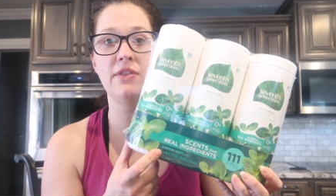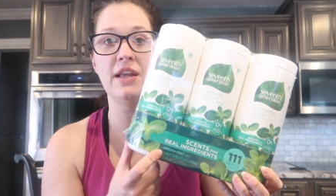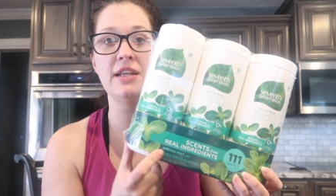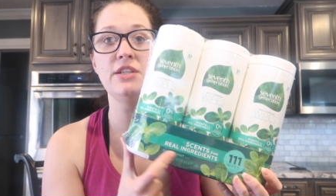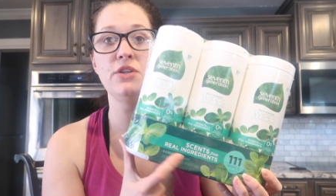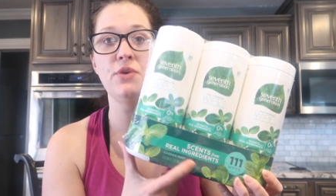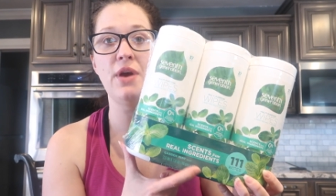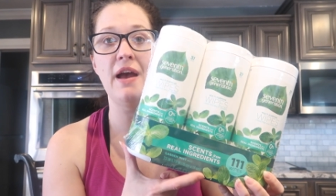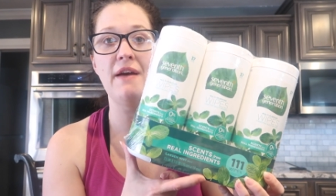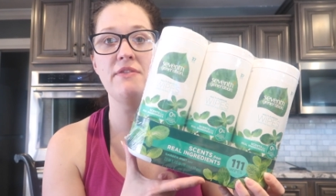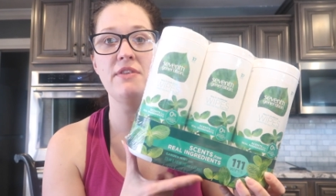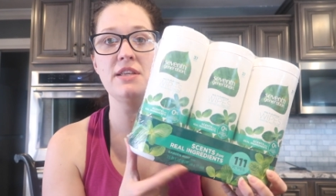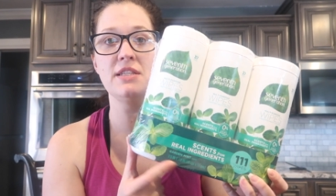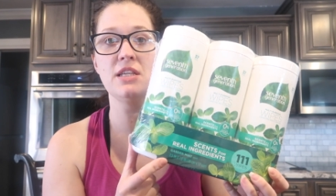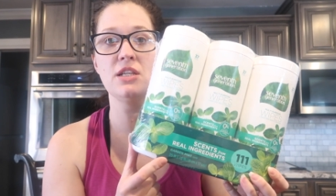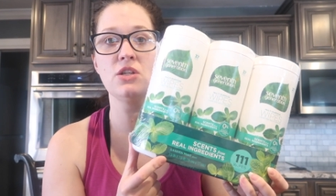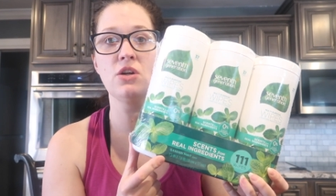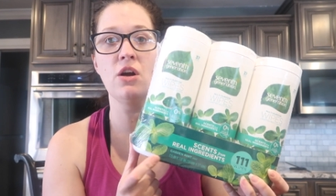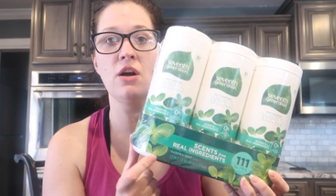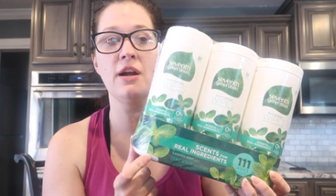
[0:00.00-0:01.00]
They do have
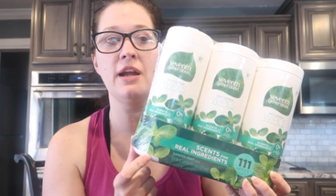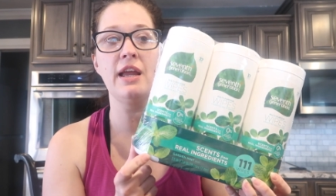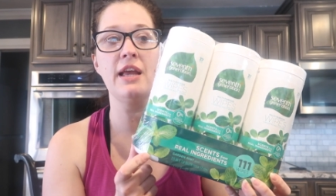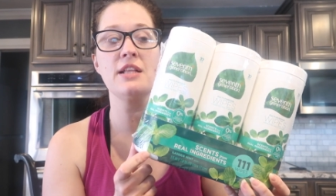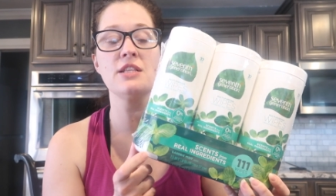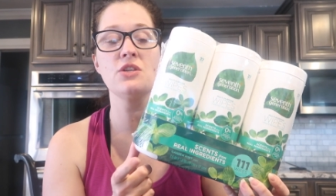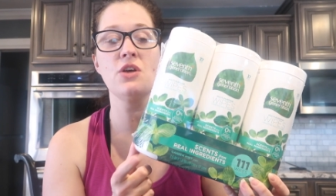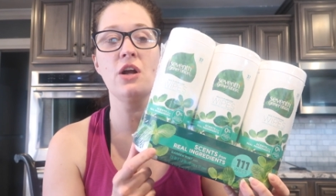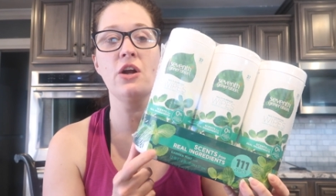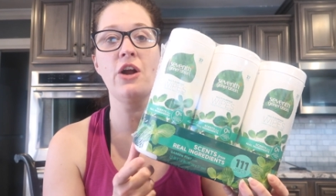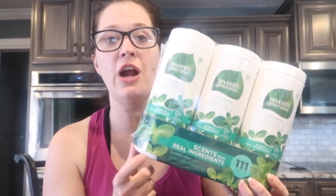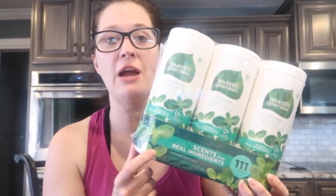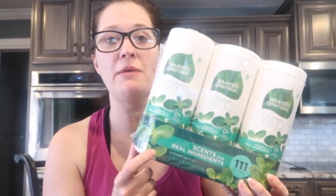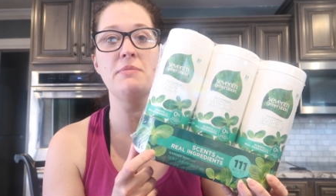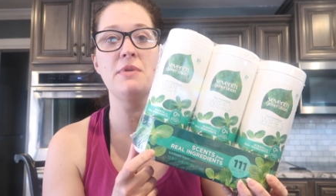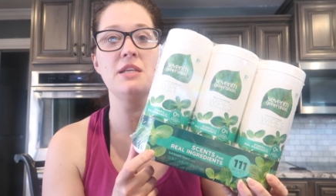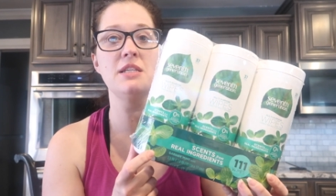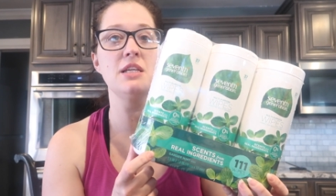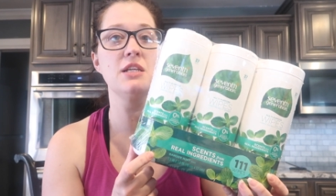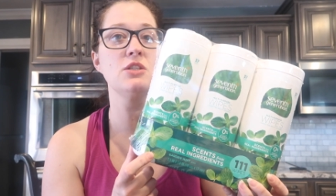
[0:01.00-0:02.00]
these at Target. And so I
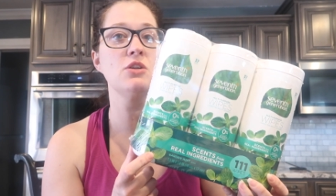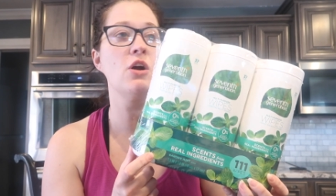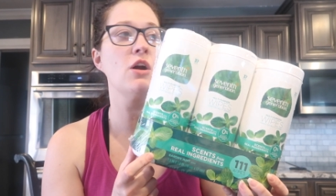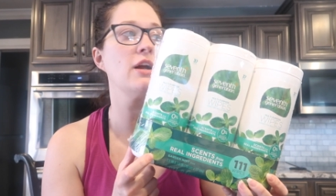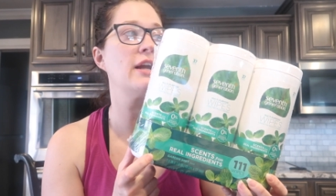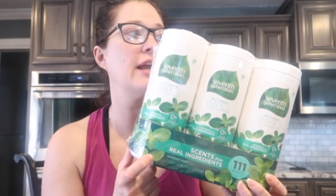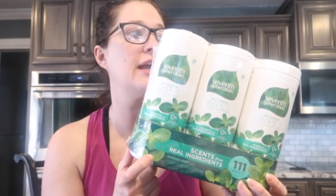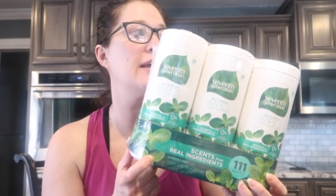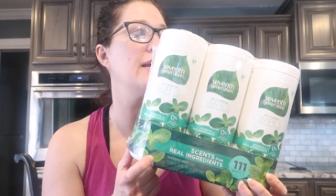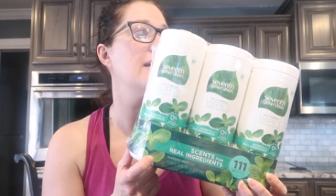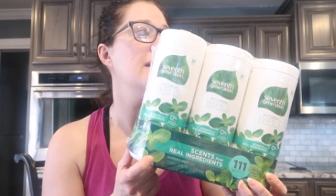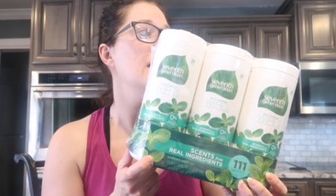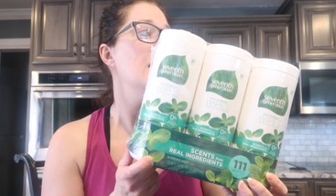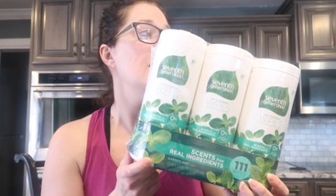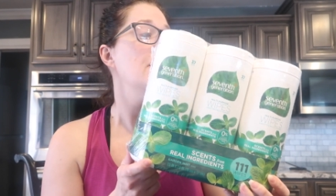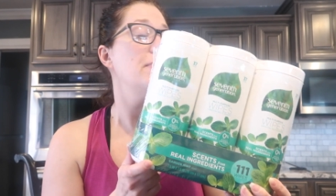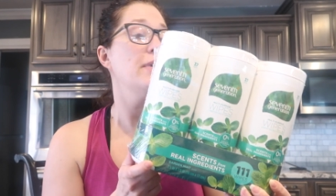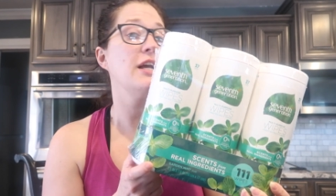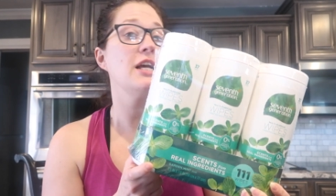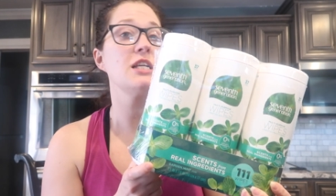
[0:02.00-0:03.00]
grabbed these at Target
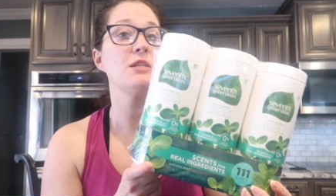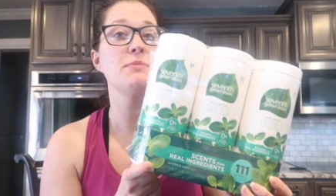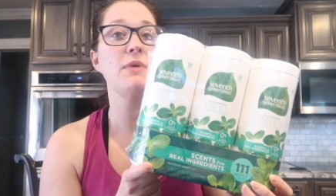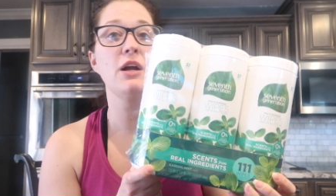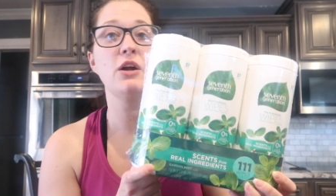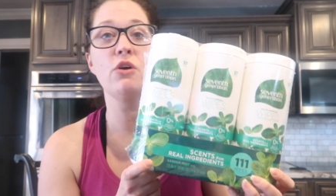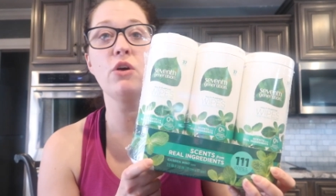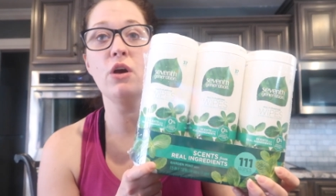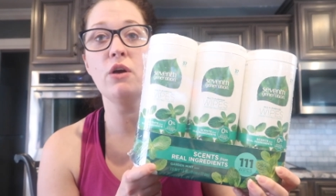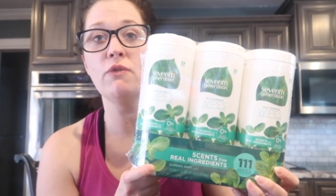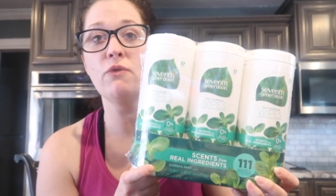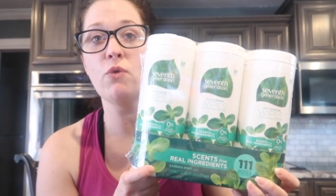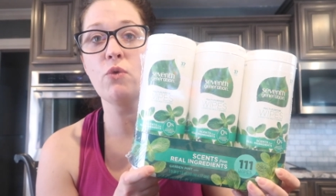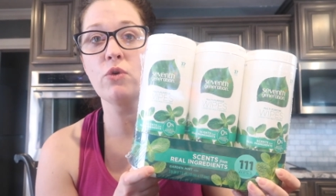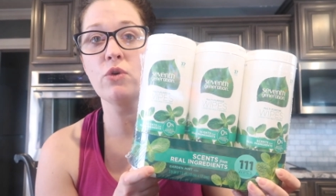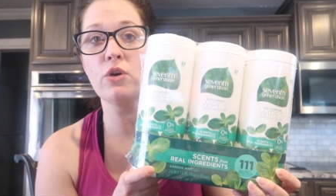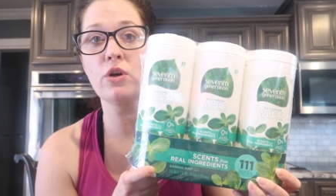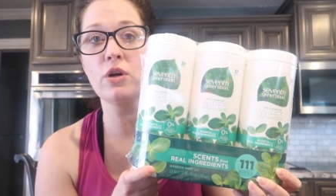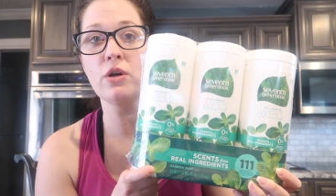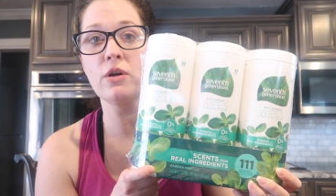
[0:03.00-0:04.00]
because my Grove
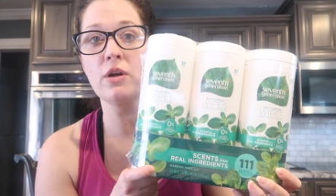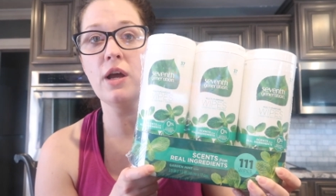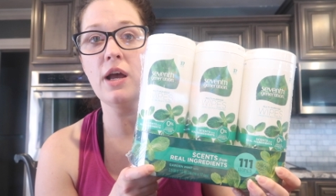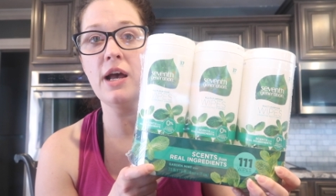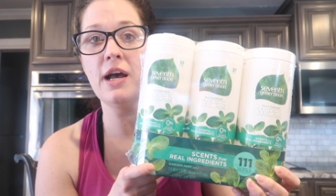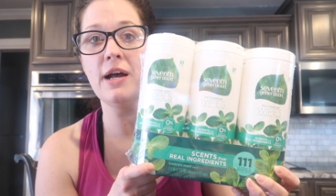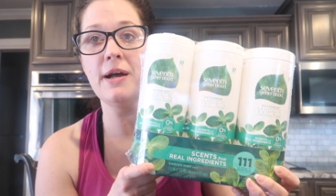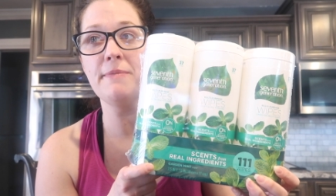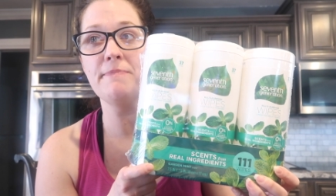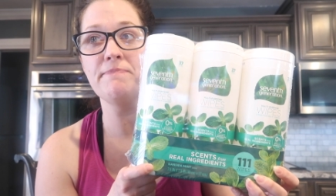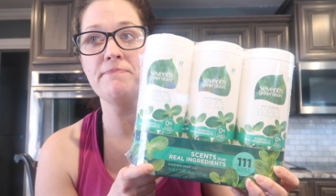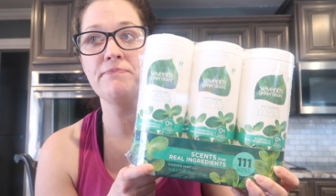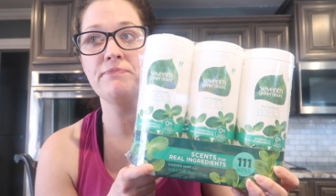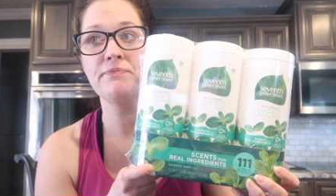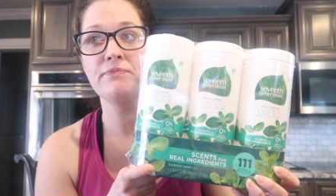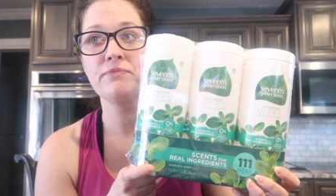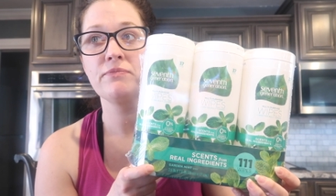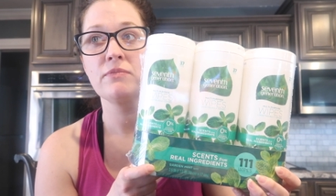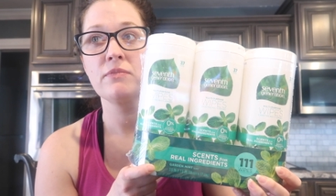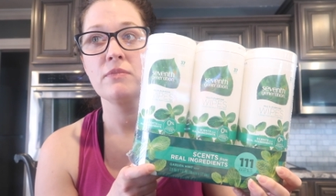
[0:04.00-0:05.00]
order um,